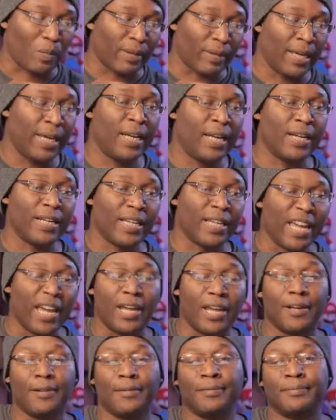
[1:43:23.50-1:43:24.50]
And
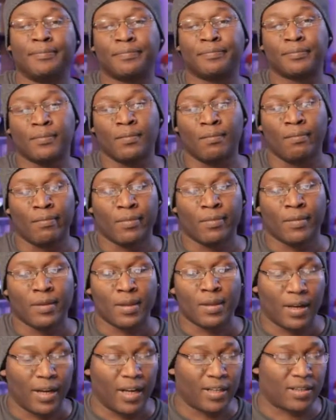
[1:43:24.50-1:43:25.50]
again,
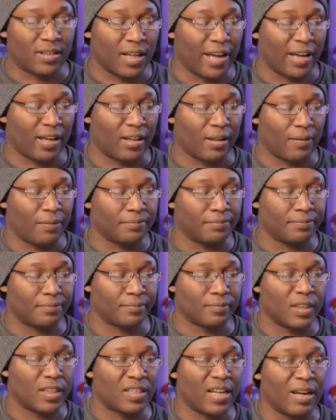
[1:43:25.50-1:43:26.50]
it's like
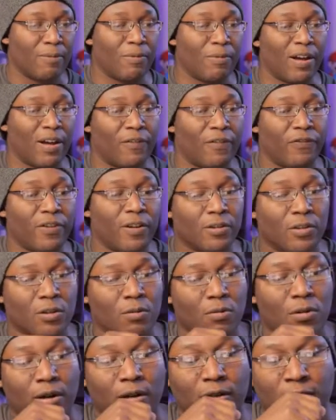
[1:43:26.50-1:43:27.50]
the same way I feel
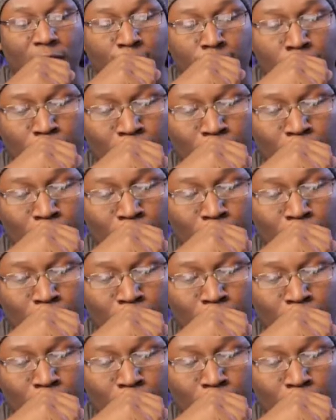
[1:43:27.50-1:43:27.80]
towards